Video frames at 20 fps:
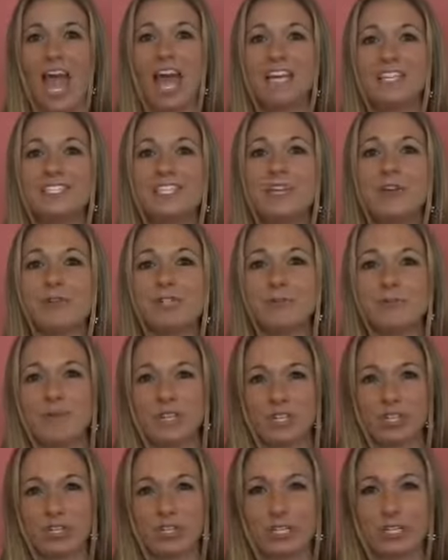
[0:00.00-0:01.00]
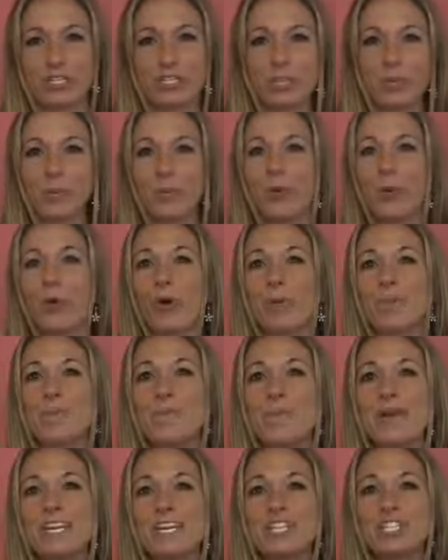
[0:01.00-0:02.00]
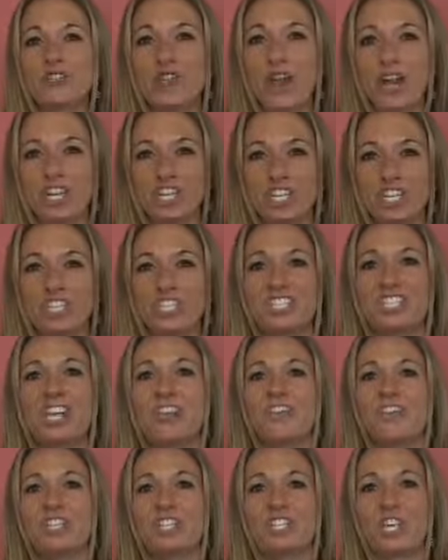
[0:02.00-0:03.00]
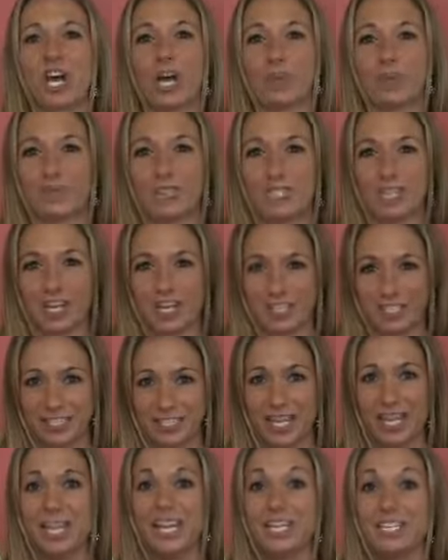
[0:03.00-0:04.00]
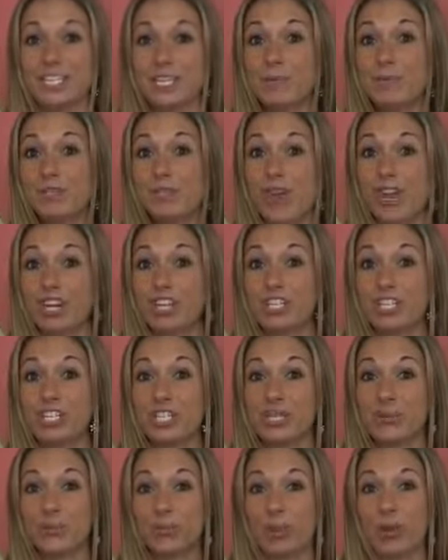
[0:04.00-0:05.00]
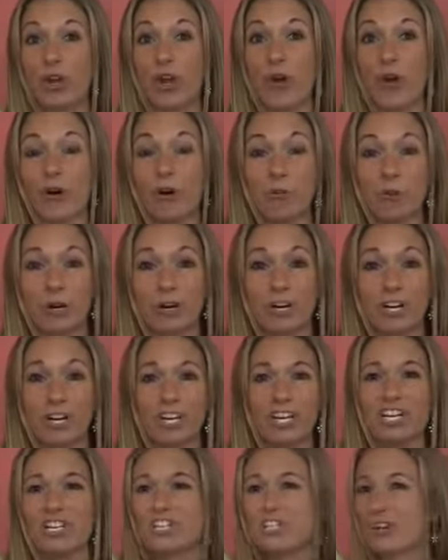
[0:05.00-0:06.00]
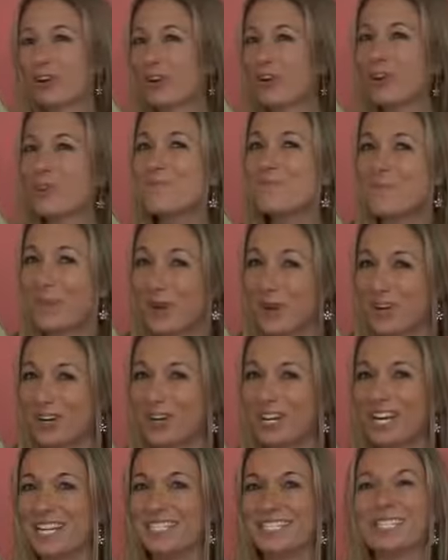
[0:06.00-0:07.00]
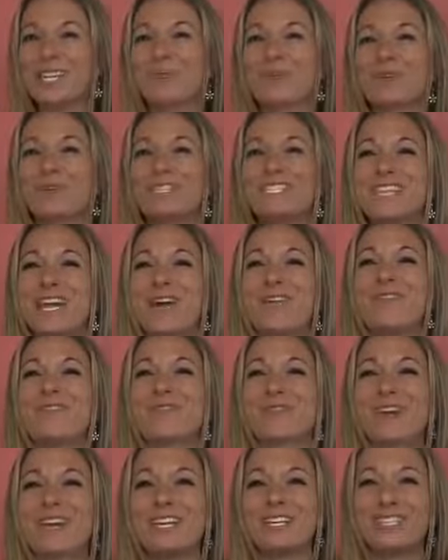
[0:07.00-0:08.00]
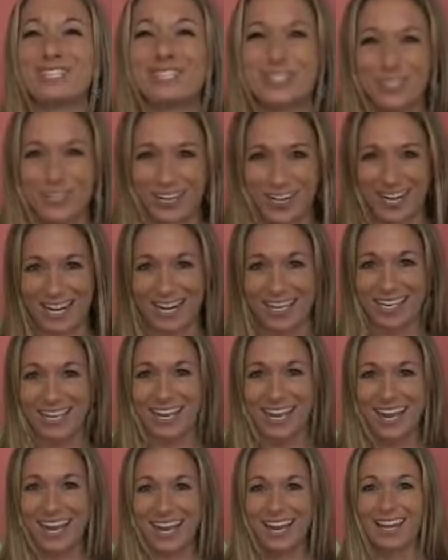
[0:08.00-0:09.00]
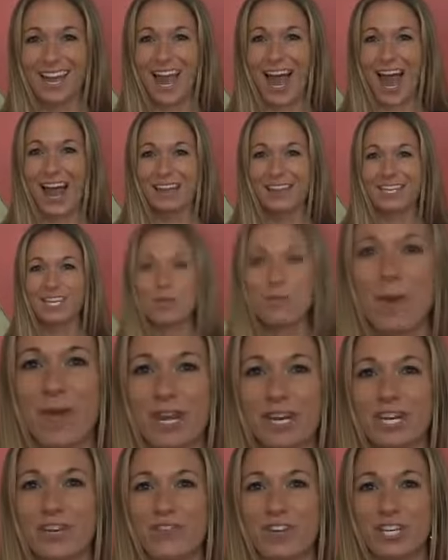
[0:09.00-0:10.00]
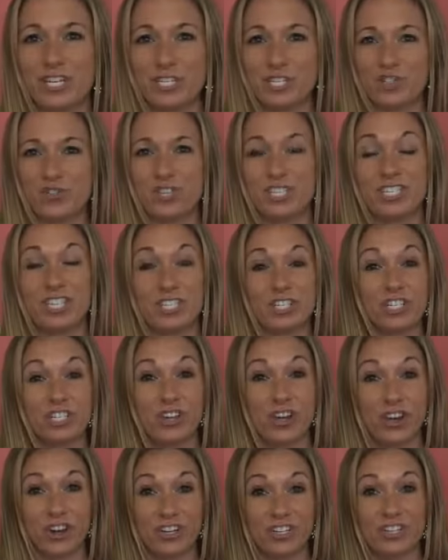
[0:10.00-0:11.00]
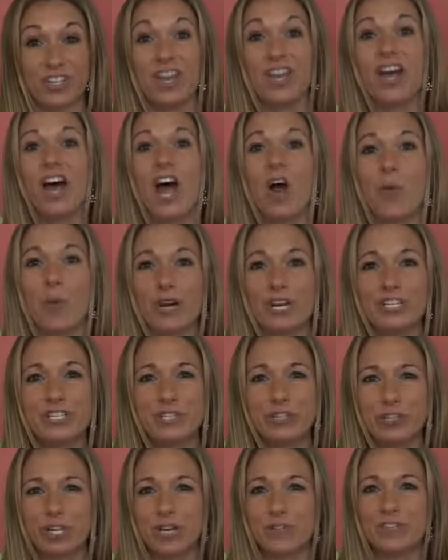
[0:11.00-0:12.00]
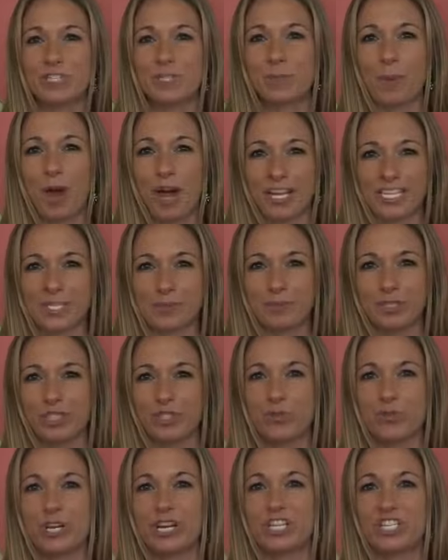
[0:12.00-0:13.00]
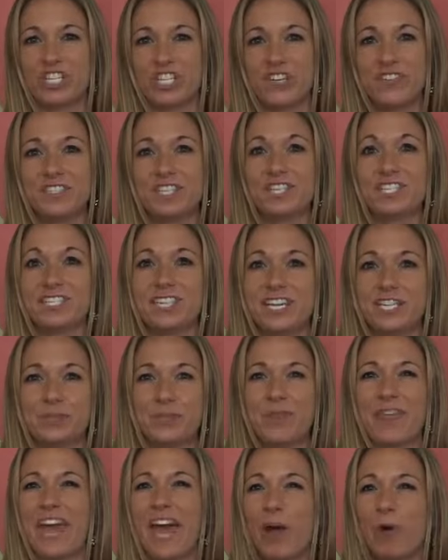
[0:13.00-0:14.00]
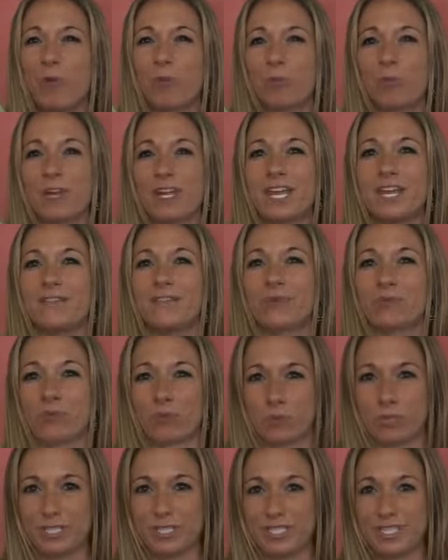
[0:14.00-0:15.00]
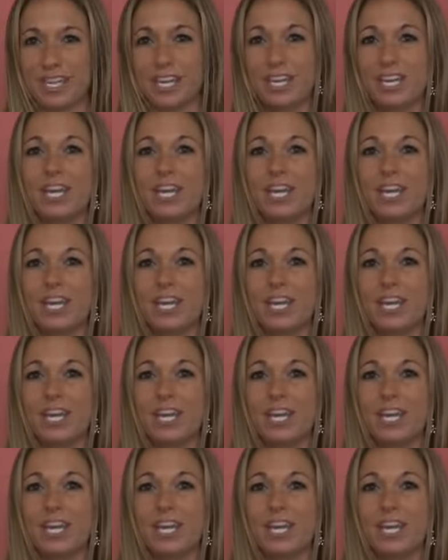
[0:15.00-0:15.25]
SEO specialists employ many strategies to get the job done. Some strategies employ hard work, turn and burn, and some are downright dirty. In a highly competitive industry such as ours, I wanted to learn if it's possible to achieve success without breaking the rules.